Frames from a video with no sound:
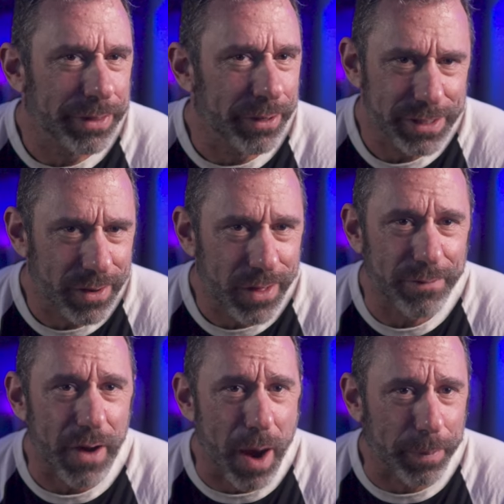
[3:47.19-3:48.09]
but there isn't a lot
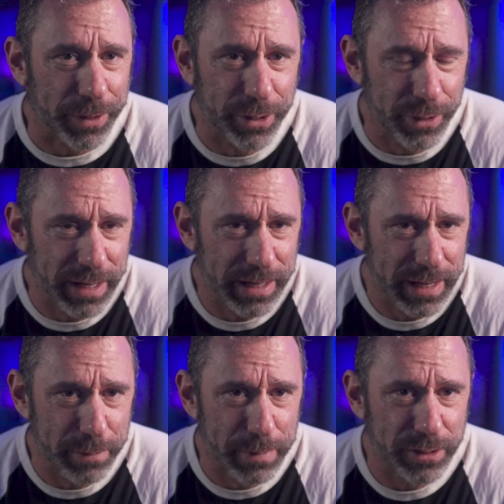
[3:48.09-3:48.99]
of opportunity
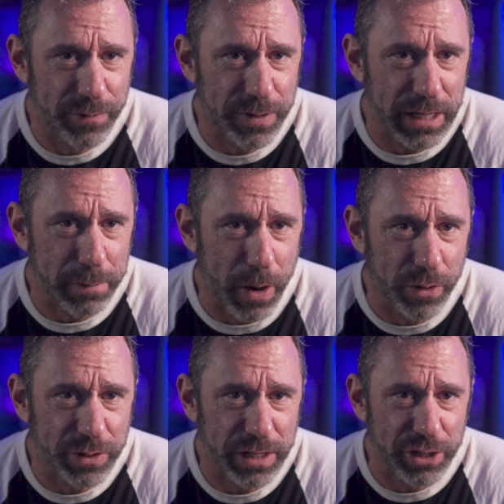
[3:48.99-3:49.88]
in men's physique
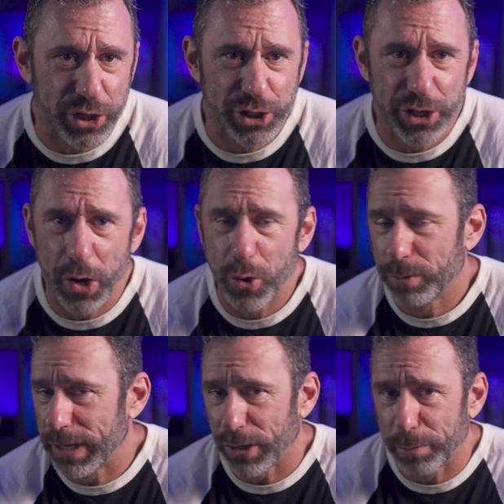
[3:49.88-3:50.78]
posing to show
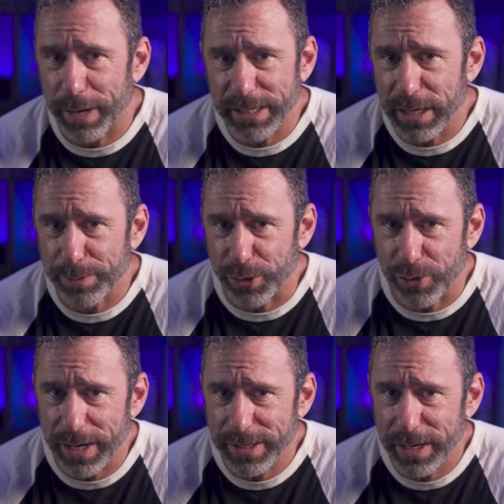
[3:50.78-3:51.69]
killer biceps or
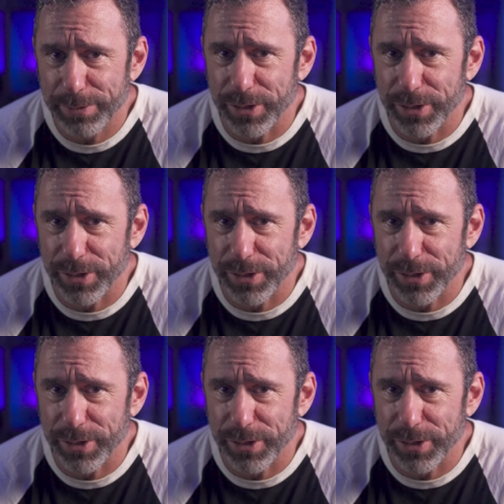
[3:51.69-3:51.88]
triceps,